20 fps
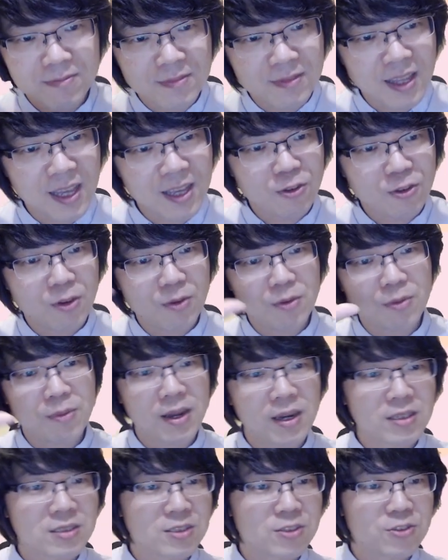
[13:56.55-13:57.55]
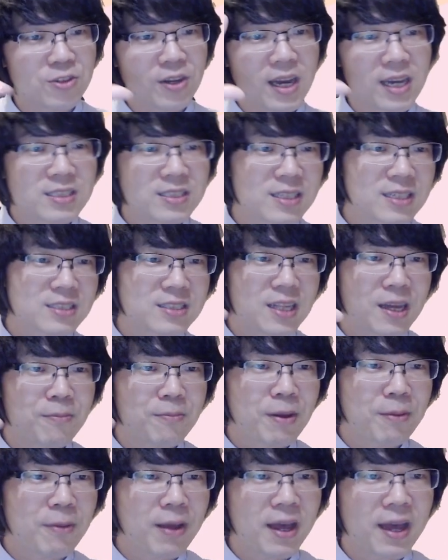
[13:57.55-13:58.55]
Thank you everybody. See you guys next time.
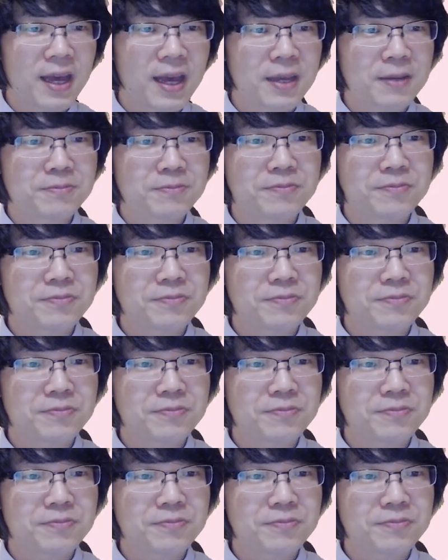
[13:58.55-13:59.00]
Bye bye.